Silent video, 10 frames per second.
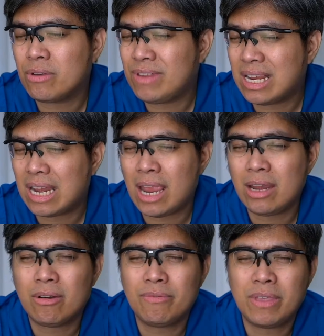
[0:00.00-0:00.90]
of
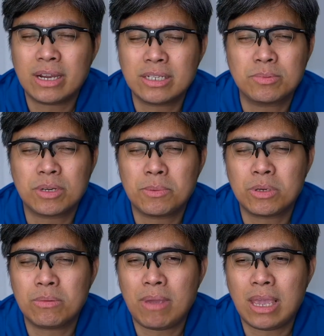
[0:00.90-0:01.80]
decline of their
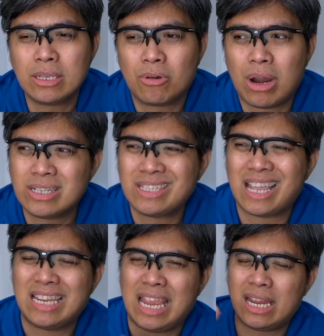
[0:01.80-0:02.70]
subscription base, or has
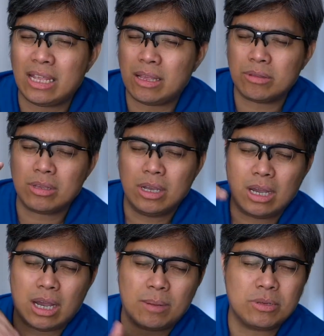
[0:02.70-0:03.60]
stagnated up
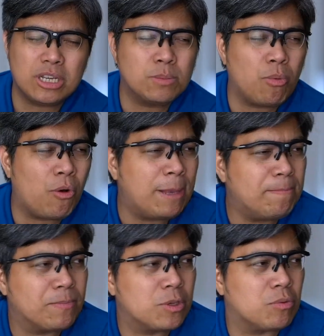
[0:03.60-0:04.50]
to this point.
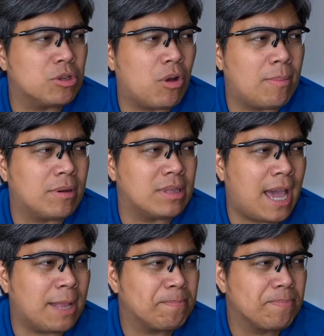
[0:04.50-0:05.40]
So we'll talk about that.